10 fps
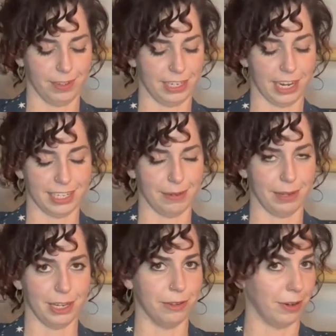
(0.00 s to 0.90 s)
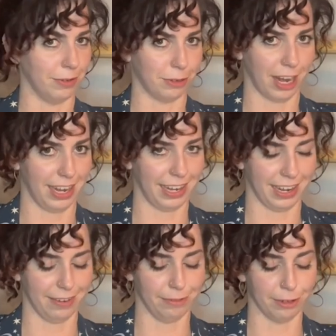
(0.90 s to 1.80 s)
doesn't mean you don't try
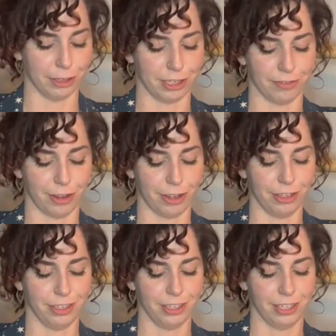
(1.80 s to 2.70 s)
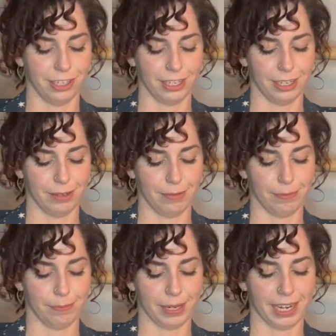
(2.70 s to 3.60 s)
again, first of all.
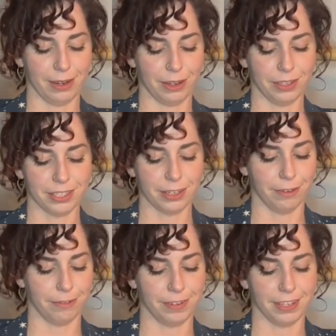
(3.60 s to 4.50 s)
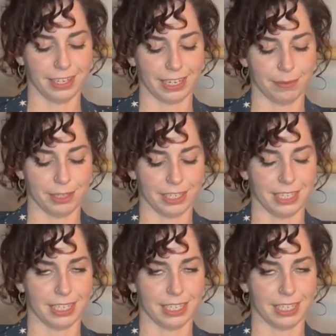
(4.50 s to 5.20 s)
But I also feel like I'm just as